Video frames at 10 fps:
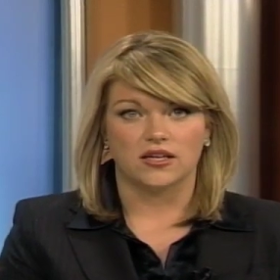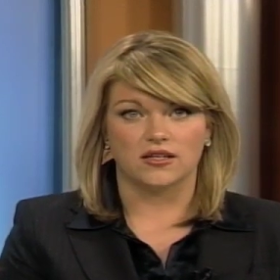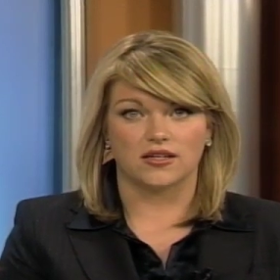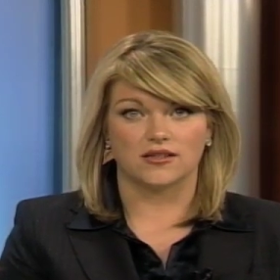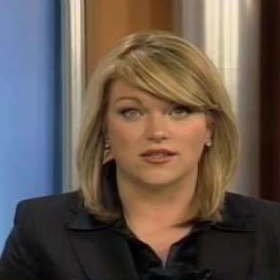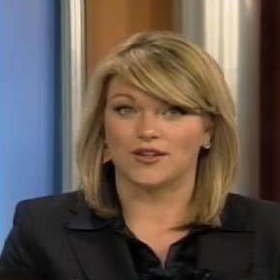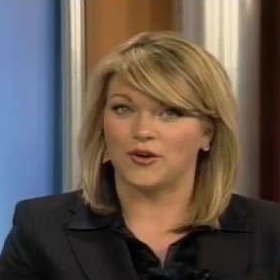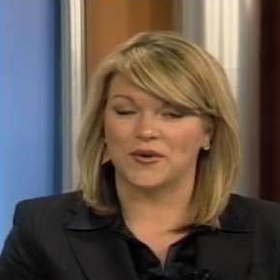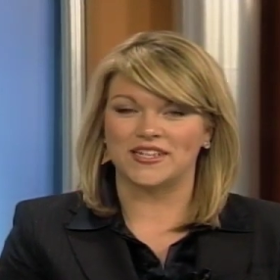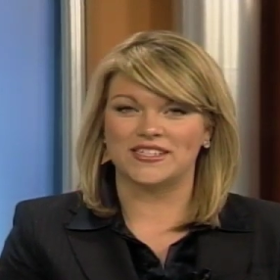He says he's
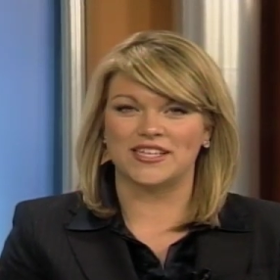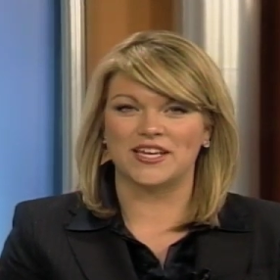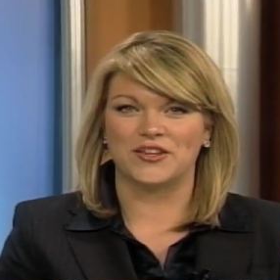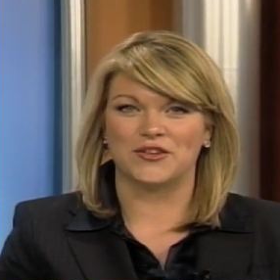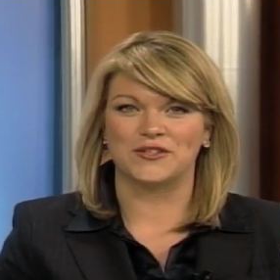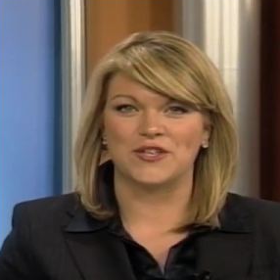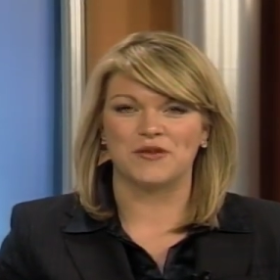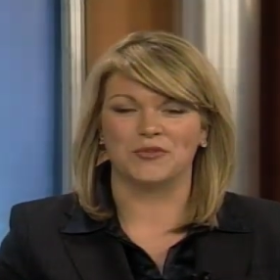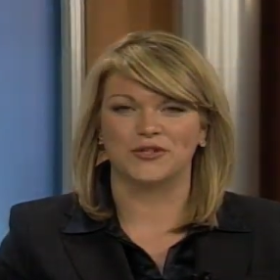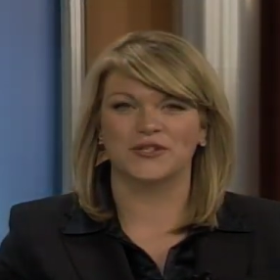already seeing those
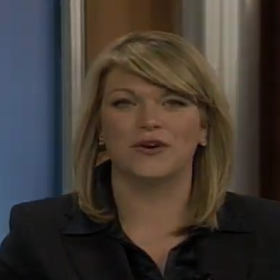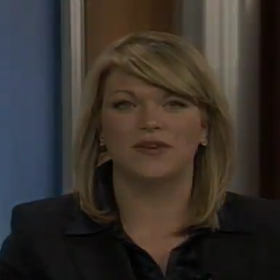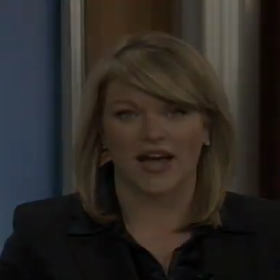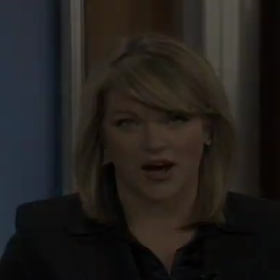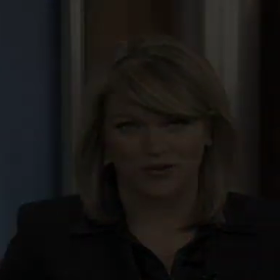numbers go down.